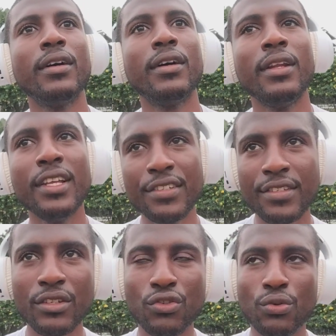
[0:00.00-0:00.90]

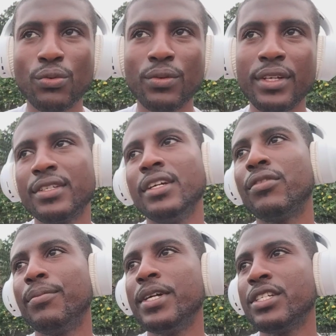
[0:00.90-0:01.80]
listen to this
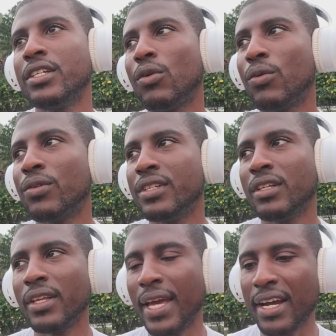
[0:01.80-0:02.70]
information until
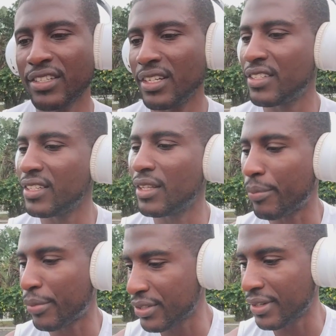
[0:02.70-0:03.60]
they actually see the
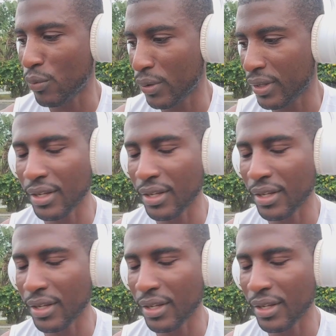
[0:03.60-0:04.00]
person with